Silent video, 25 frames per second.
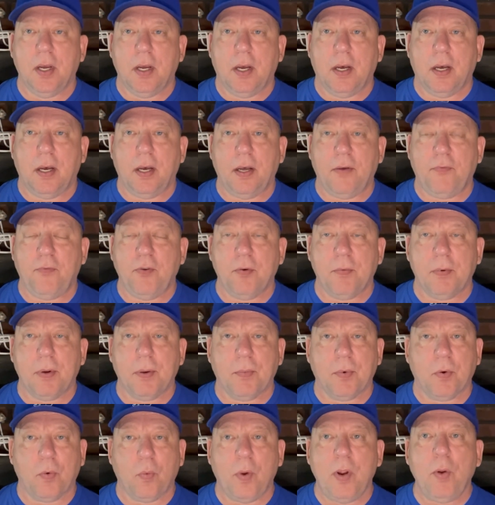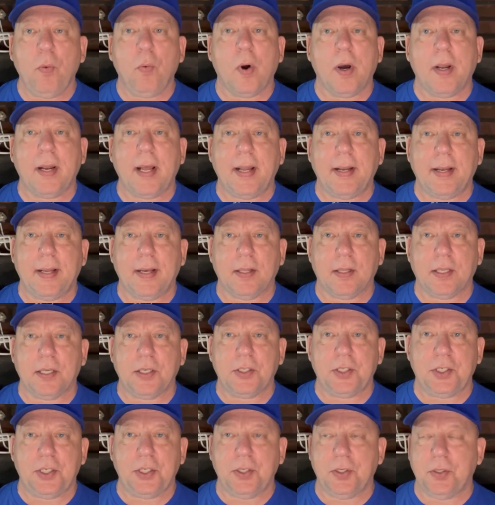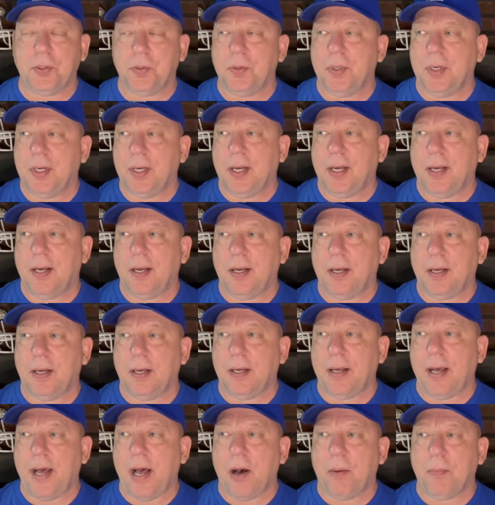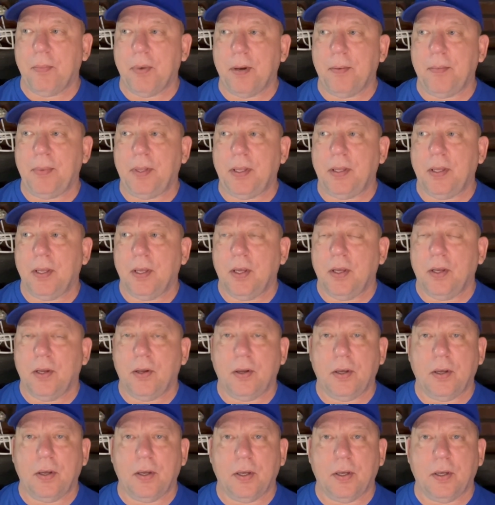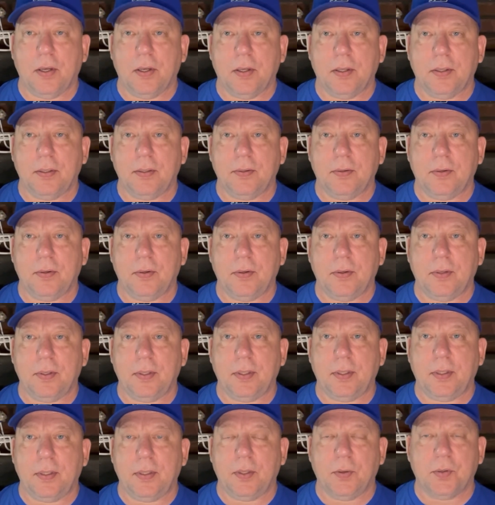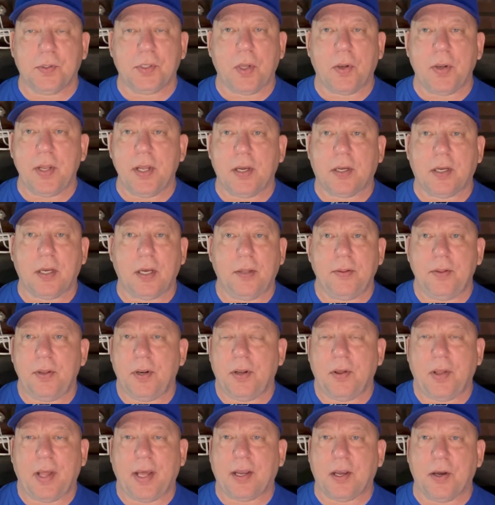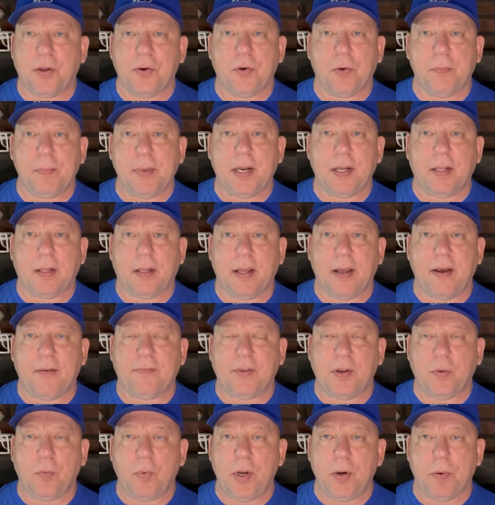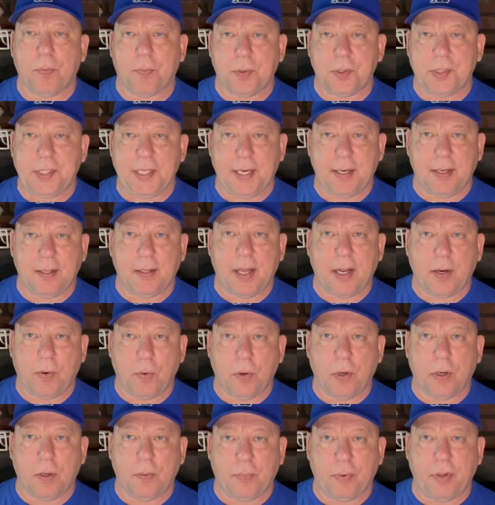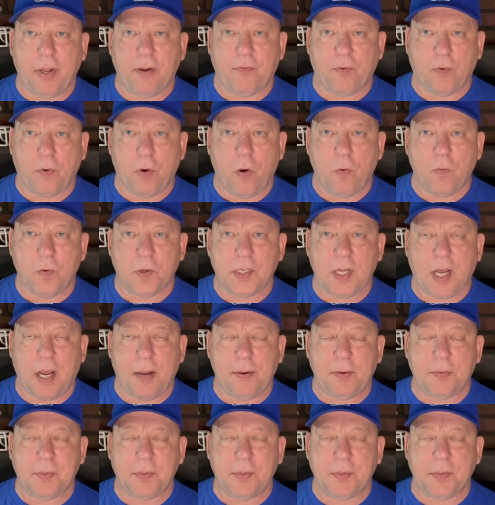If you remember, we won at LSU, Hal Mummy. There was only like under a minute left, and we were pretending like we were going to play for overtime.